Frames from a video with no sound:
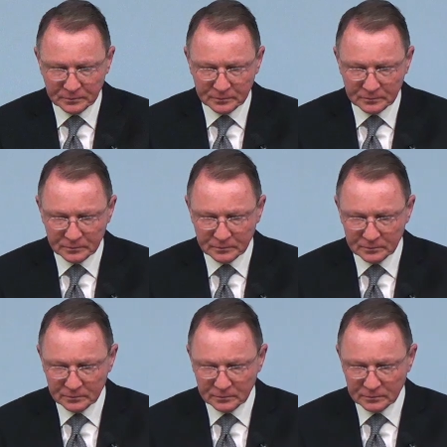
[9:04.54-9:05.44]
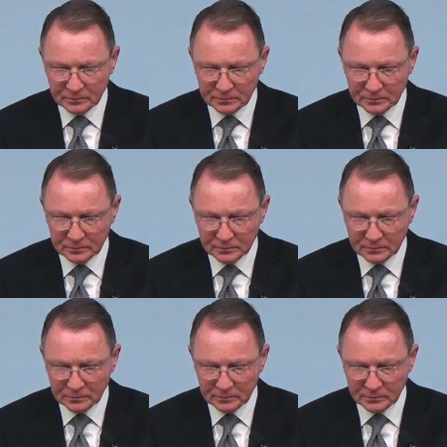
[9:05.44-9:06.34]

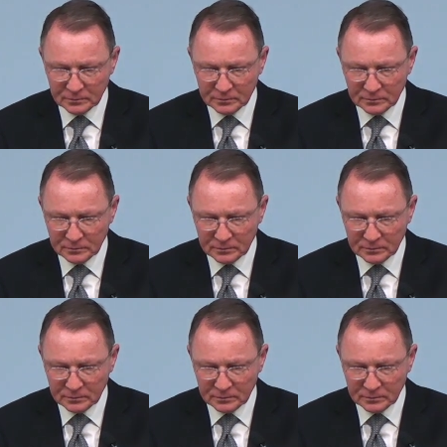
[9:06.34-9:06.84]
(silence)